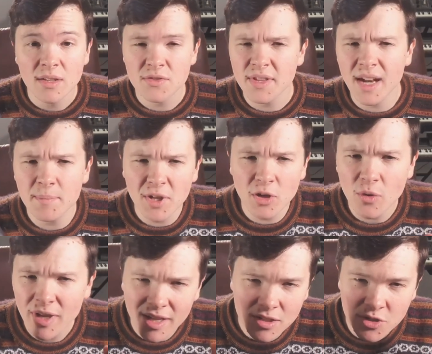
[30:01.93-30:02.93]
So then I'm going to go
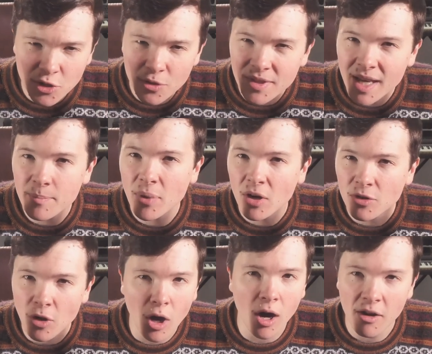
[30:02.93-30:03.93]
ahead and turn that
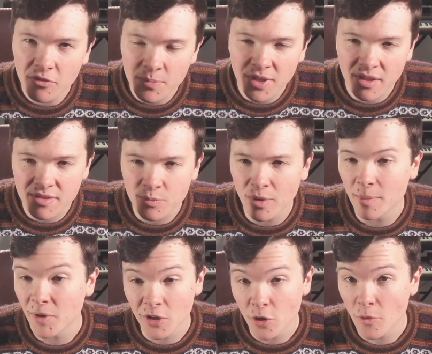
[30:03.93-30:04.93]
part off, because what I'm
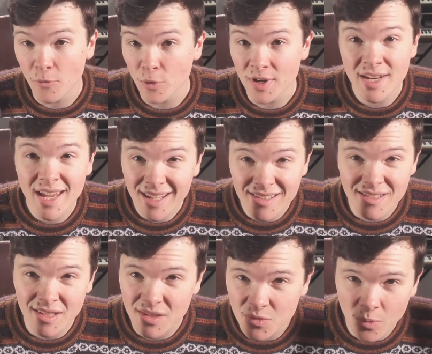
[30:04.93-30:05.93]
going to go for next
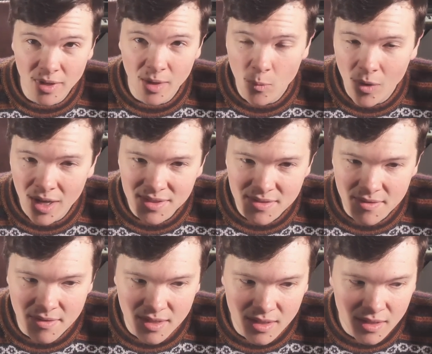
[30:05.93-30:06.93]
is what I want
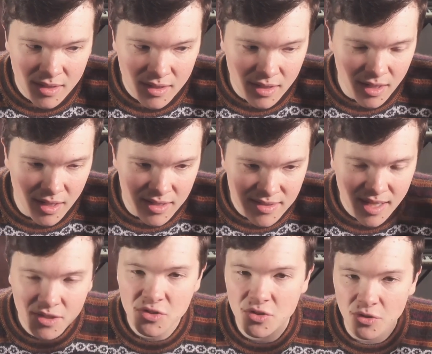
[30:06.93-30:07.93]
the
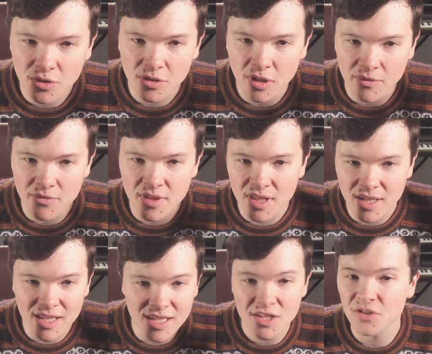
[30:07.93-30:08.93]
texture of
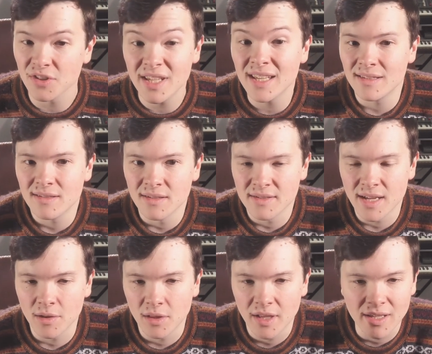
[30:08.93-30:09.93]
the initial hit to
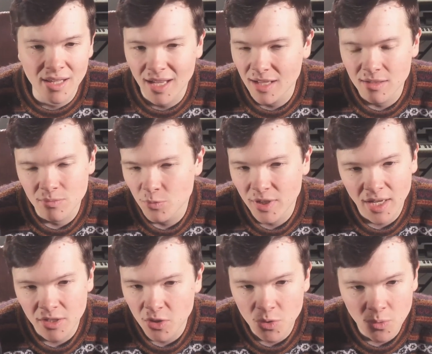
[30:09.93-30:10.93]
sound like. And we got
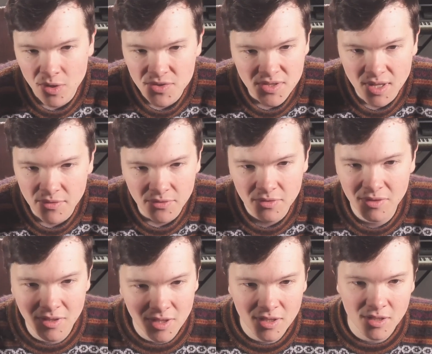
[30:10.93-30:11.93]
to go to our stuff
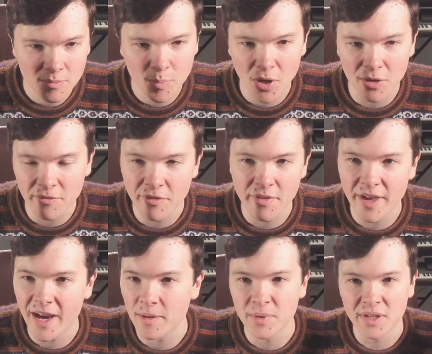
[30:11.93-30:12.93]
part for
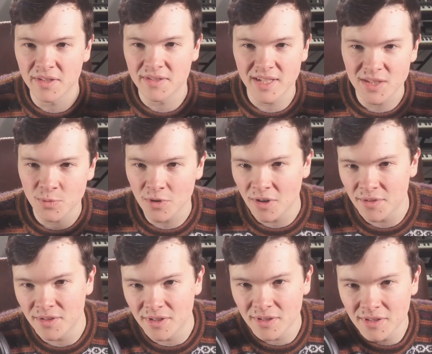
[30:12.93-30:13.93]
that, because that's where all
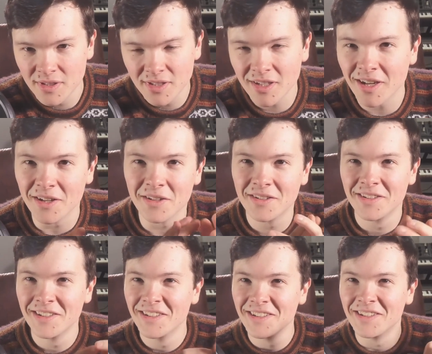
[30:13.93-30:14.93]
the kind
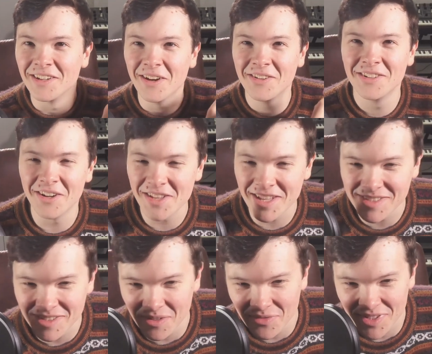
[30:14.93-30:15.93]
of, all that
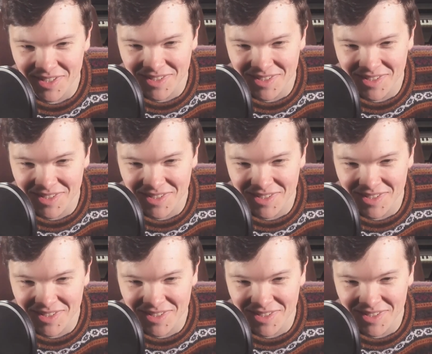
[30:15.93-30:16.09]
stuff